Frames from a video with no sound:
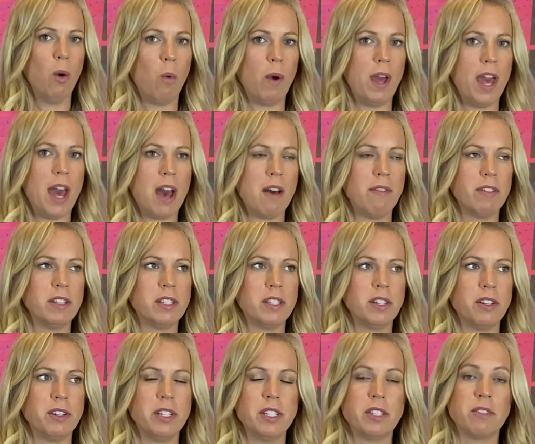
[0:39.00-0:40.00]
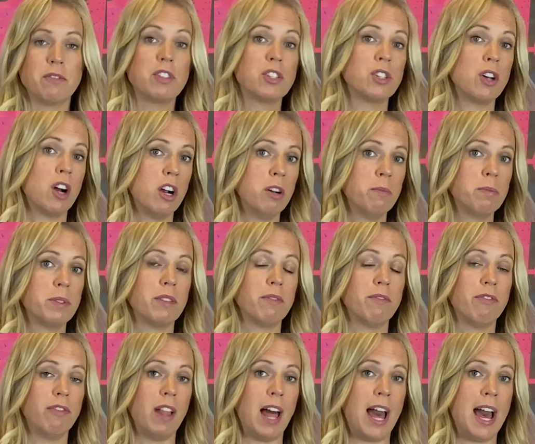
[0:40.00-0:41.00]
We have a series of sharps
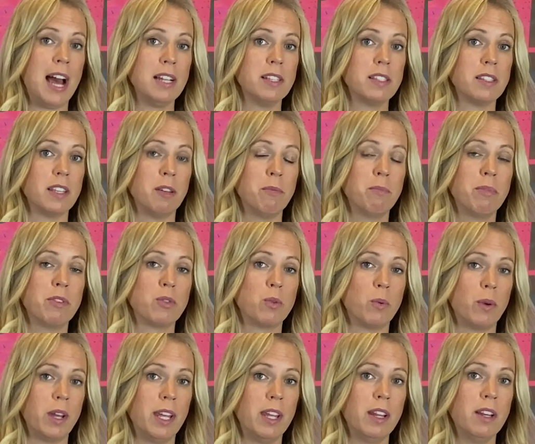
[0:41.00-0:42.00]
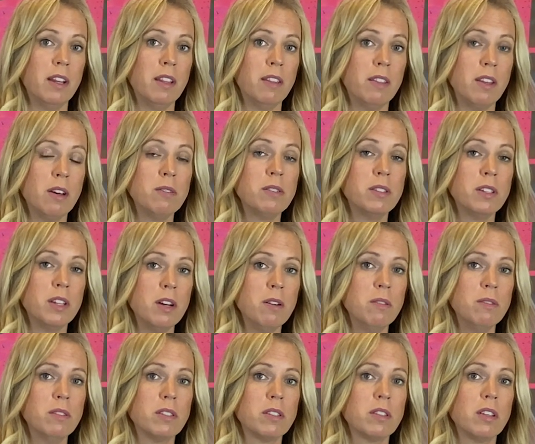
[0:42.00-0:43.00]
and flats in between those
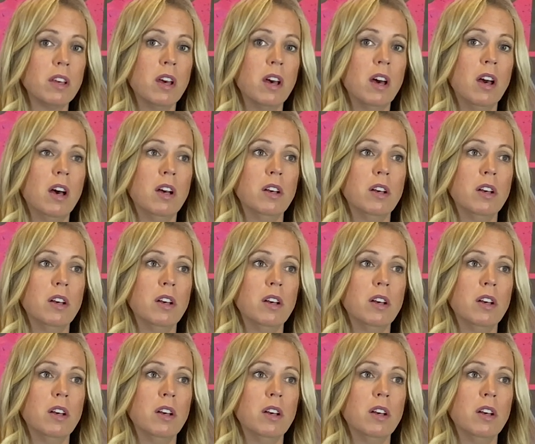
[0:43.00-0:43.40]
notes.